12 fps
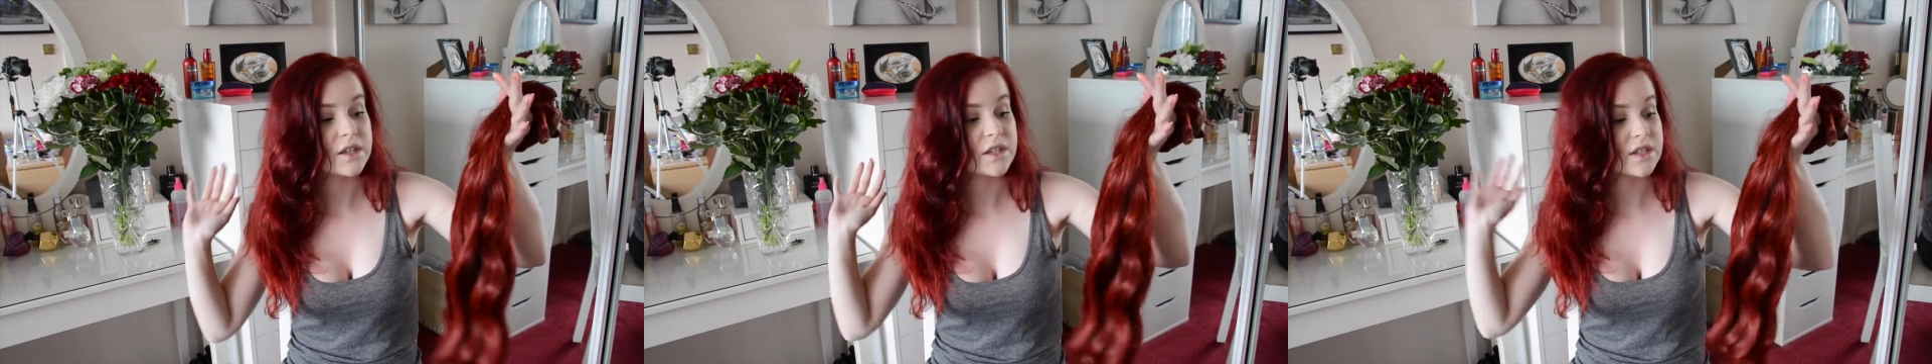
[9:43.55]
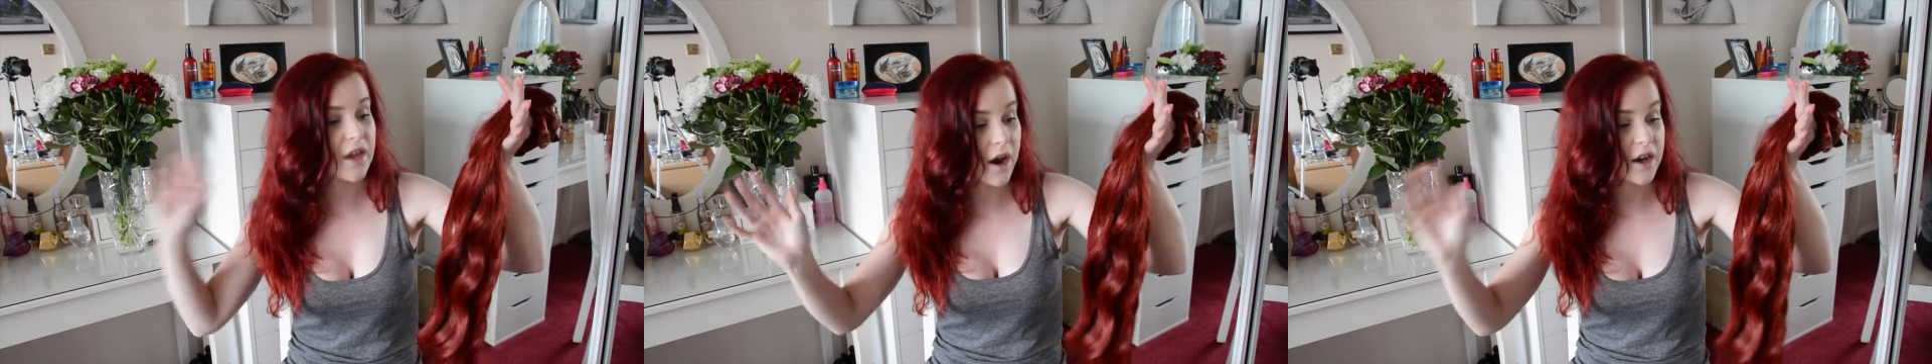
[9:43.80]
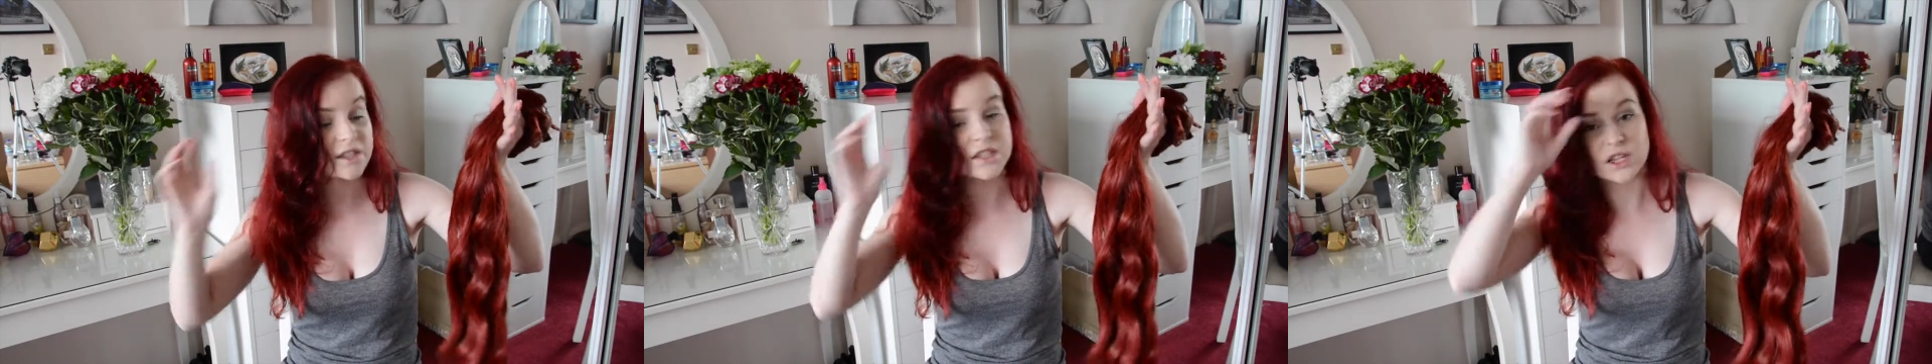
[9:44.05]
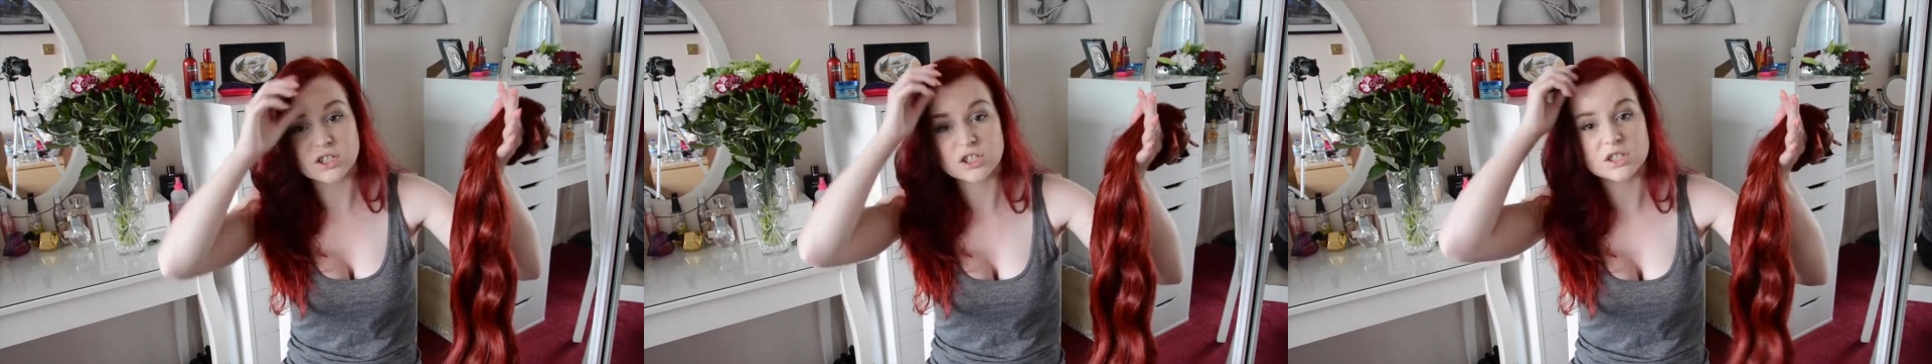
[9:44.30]
these hair
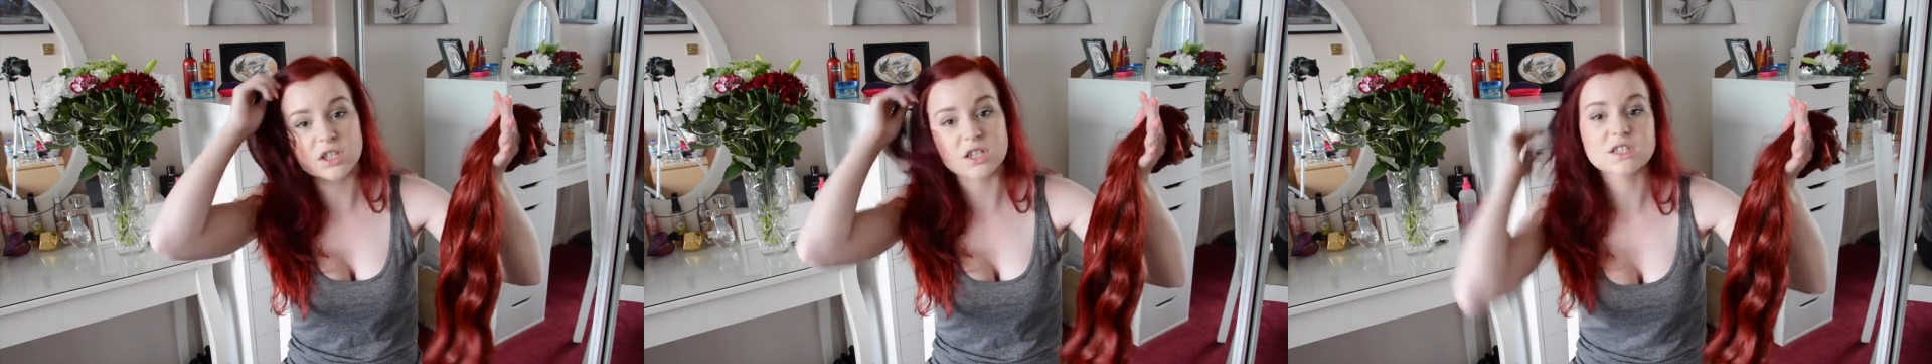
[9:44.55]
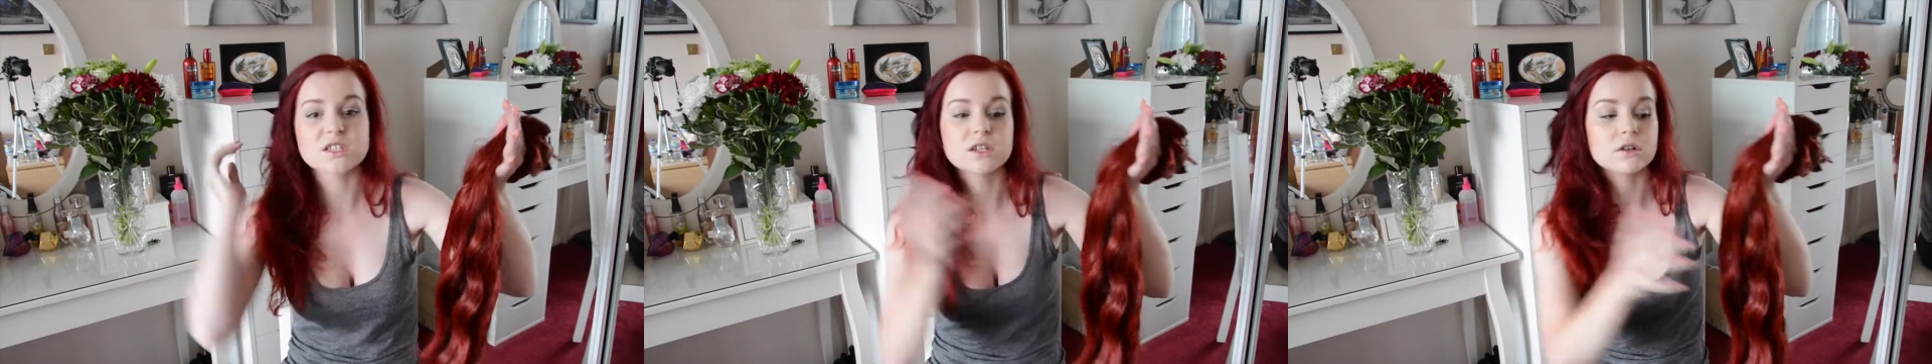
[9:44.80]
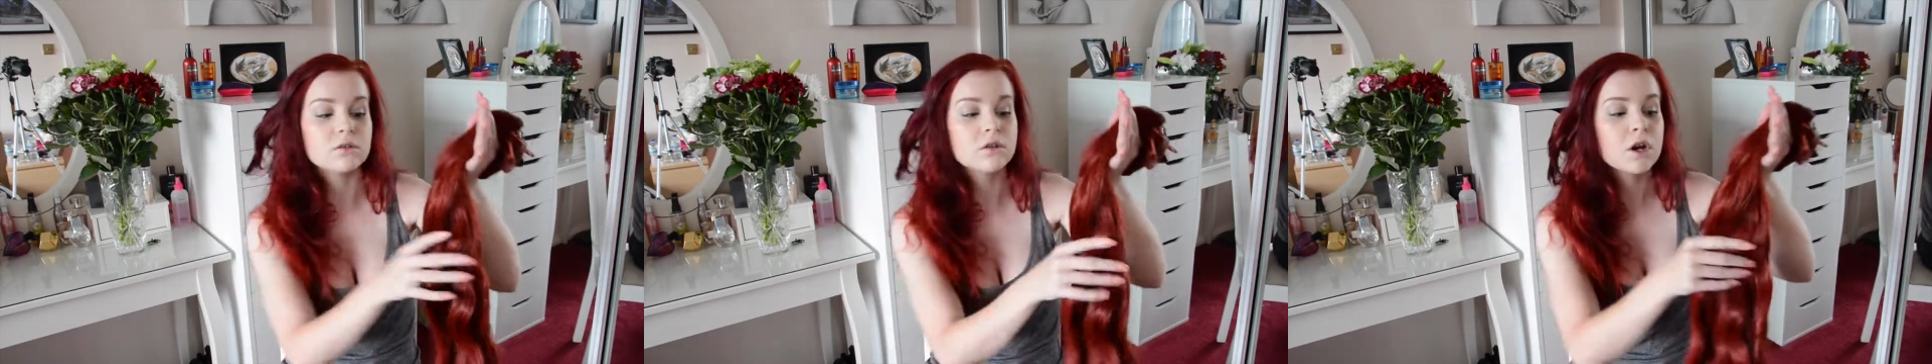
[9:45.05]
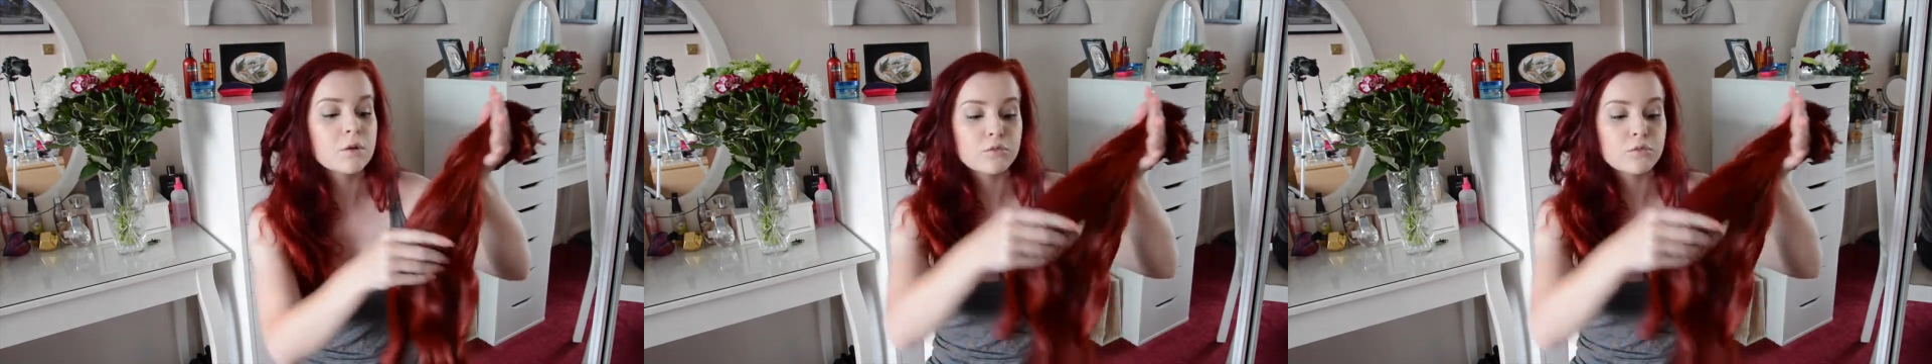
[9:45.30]
extensions are still